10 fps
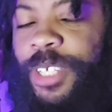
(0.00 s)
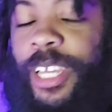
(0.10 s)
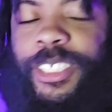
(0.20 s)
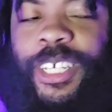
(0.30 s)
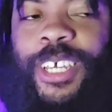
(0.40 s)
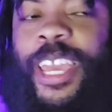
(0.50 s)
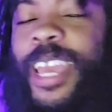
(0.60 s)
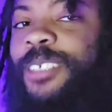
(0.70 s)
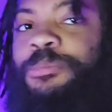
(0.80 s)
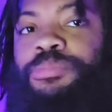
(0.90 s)
Yes, he
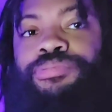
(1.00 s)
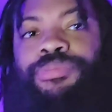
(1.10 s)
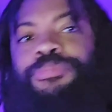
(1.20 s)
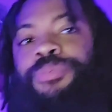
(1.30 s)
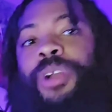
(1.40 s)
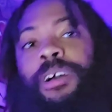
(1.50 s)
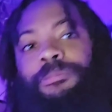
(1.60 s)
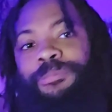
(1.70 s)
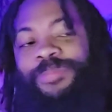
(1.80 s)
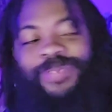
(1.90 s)
is, bro.
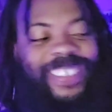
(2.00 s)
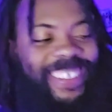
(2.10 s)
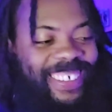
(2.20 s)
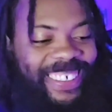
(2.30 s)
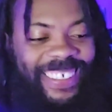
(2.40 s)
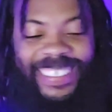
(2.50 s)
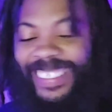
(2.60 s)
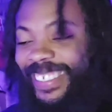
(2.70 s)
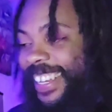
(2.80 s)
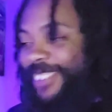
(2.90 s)
Because
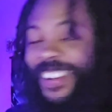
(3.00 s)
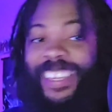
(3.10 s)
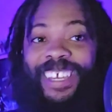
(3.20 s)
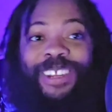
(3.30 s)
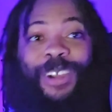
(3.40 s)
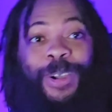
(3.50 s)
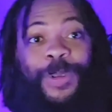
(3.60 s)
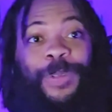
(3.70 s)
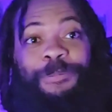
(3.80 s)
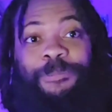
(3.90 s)
it's like, what do you
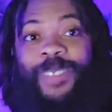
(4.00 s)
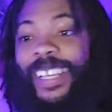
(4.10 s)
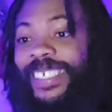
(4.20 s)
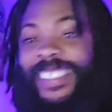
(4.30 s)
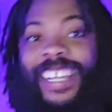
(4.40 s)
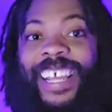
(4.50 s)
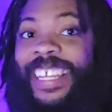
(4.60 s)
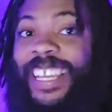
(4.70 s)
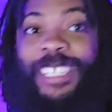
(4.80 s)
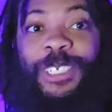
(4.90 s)
do? His
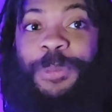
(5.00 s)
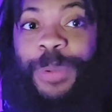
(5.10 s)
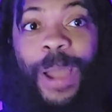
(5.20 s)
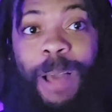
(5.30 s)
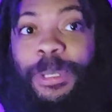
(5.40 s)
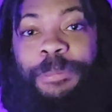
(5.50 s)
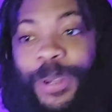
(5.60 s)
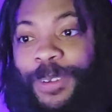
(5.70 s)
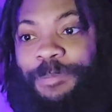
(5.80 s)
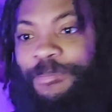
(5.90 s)
technique is a problem,
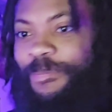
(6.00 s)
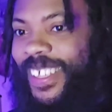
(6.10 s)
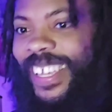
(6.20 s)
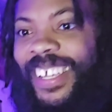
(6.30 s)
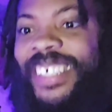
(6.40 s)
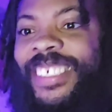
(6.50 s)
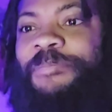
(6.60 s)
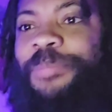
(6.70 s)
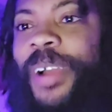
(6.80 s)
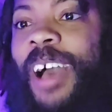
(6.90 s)
bro. It is a
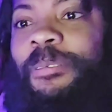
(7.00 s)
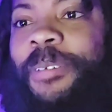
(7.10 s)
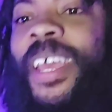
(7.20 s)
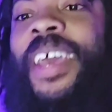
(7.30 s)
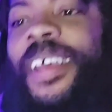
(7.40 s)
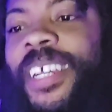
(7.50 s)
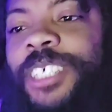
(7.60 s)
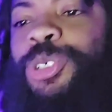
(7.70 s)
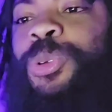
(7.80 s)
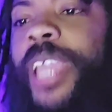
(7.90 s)
problem.
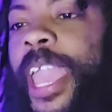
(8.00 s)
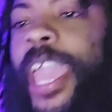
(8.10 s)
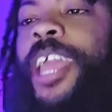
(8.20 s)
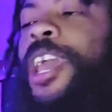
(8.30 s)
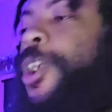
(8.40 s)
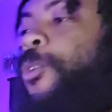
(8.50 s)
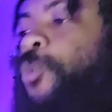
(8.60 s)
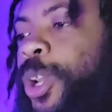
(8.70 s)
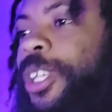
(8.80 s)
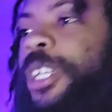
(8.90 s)
Because you can't
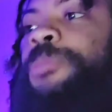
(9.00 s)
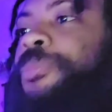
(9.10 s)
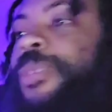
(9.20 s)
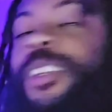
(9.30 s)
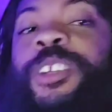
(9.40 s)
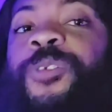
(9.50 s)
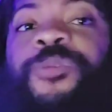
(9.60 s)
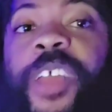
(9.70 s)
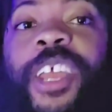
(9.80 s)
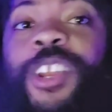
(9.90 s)
really
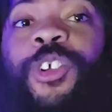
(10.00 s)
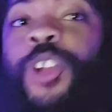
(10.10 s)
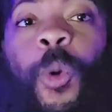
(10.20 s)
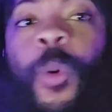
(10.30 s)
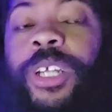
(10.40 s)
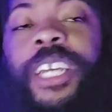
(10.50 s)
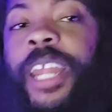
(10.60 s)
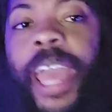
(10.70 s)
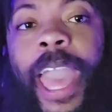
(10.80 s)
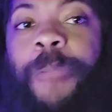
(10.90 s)
defend or know what's going
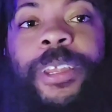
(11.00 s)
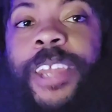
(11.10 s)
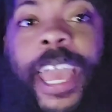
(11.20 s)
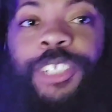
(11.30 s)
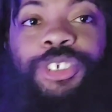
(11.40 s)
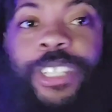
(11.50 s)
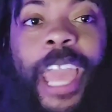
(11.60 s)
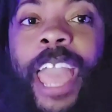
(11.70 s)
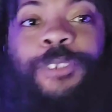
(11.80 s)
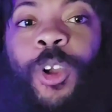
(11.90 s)
to happen next. You just
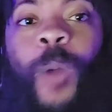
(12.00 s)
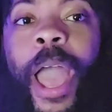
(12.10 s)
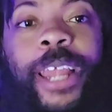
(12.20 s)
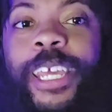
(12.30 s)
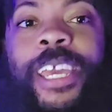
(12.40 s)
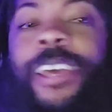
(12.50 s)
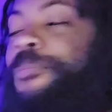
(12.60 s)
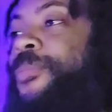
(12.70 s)
have no idea.